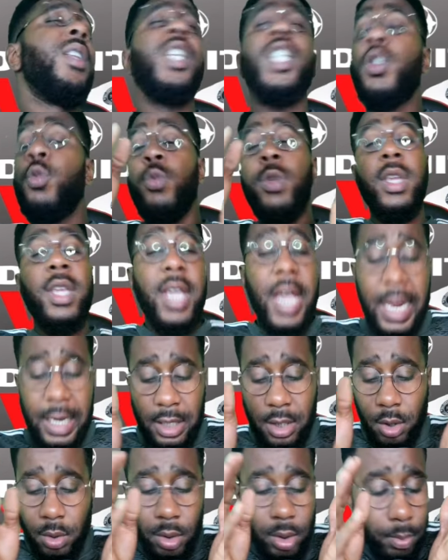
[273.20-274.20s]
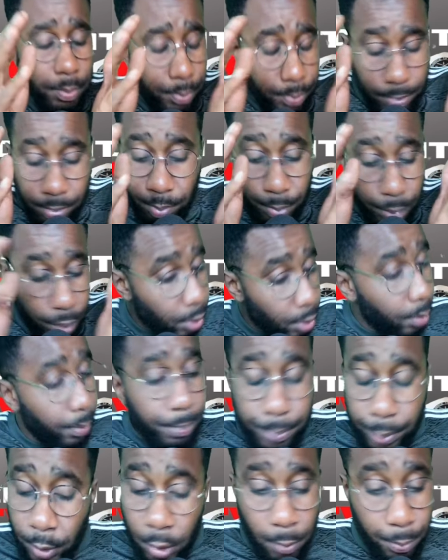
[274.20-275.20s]
This weekend, pure,
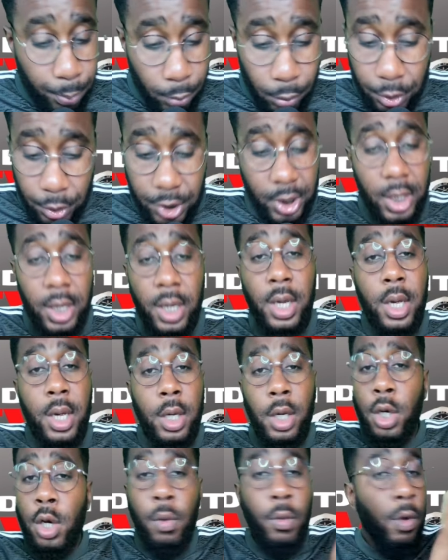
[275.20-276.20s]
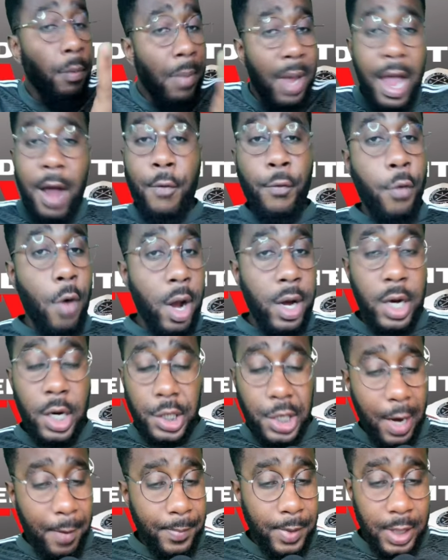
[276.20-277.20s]
pure bullshit. You know, we may have won the
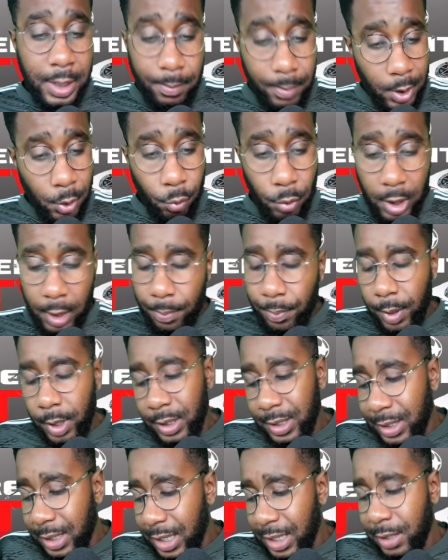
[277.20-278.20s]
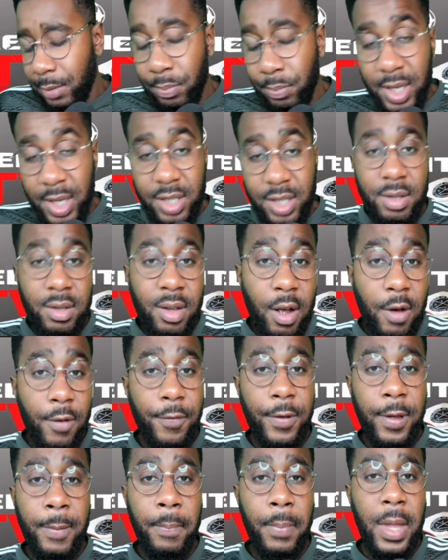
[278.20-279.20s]
Champions League midweek, but this means
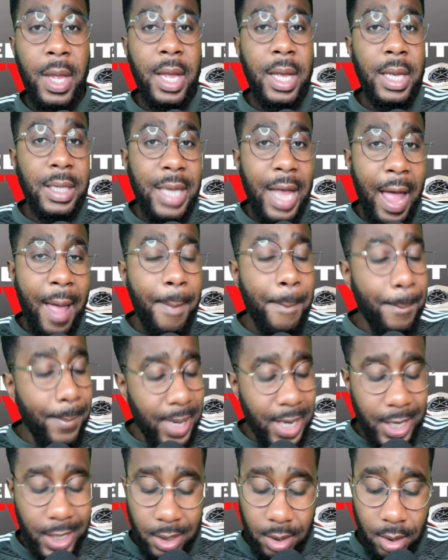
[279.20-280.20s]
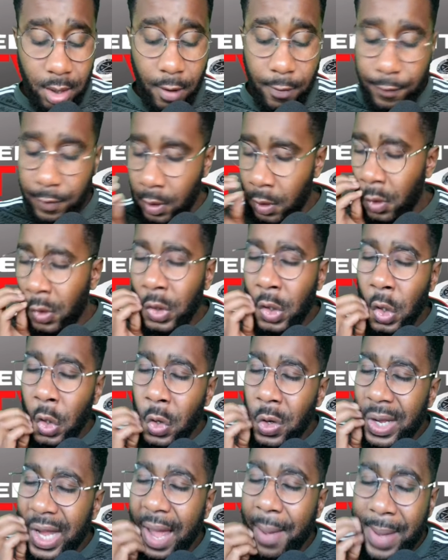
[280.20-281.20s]
nothing. That means nothing. No, you
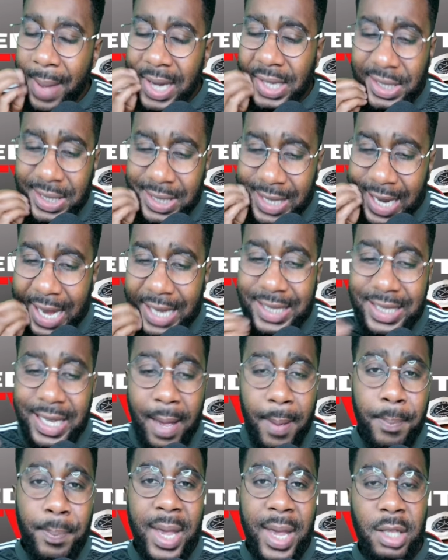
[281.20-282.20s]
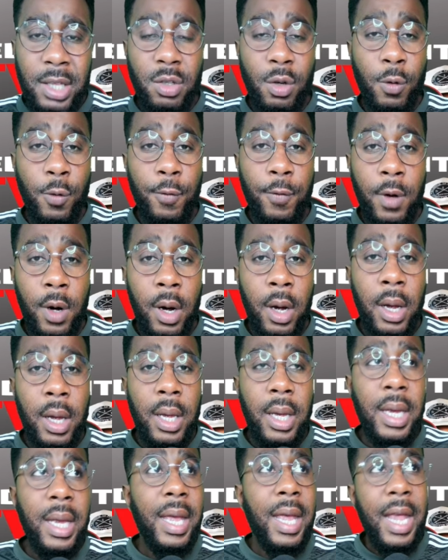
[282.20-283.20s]
look at Manchester United's campaign so far.
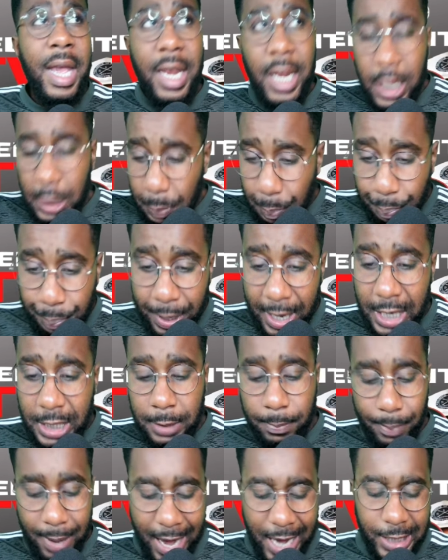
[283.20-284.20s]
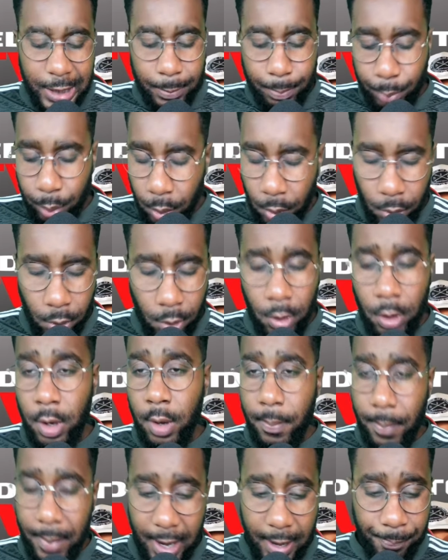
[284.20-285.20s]
It is piss piss-past poor,
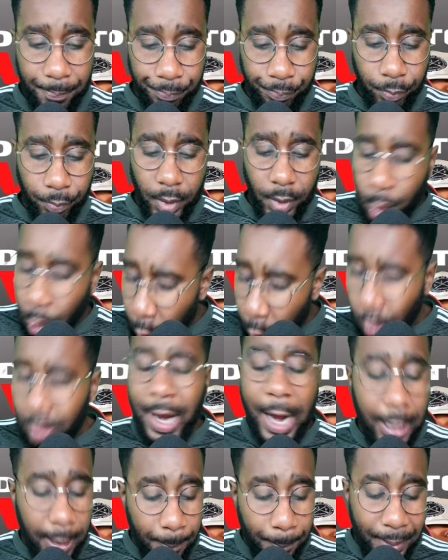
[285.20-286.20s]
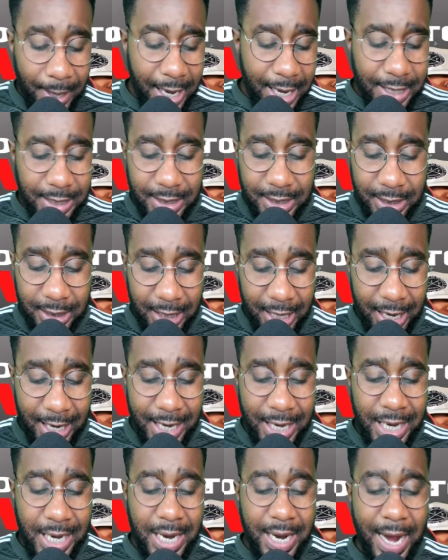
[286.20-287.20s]
man. You look at the players today,
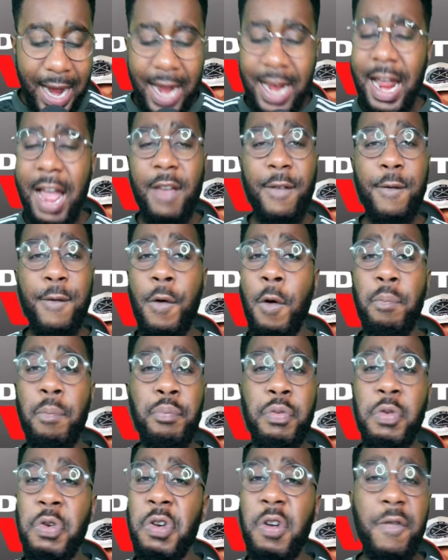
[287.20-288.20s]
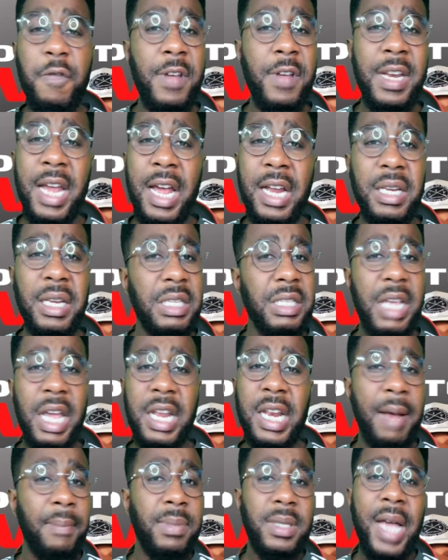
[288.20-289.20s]
and I thought Bruno Fernandes,
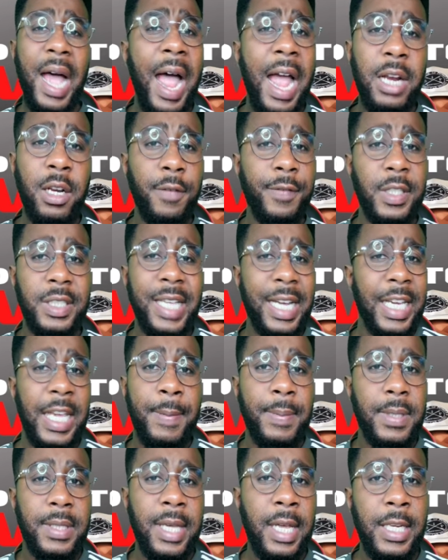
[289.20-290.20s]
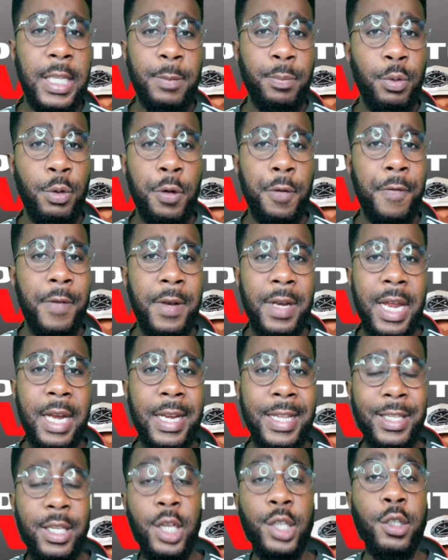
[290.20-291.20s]
and I'm tired of this. I keep saying this. Bruno
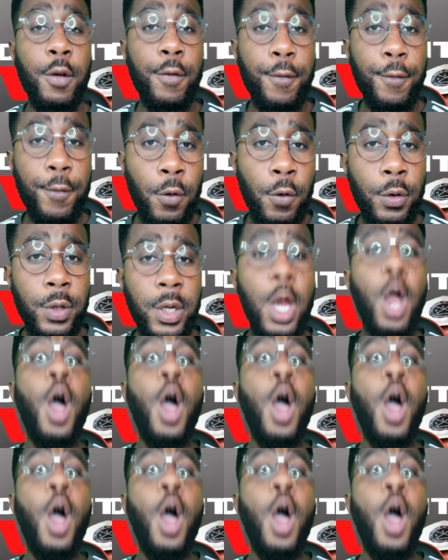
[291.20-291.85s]
Fernandes is a fraud.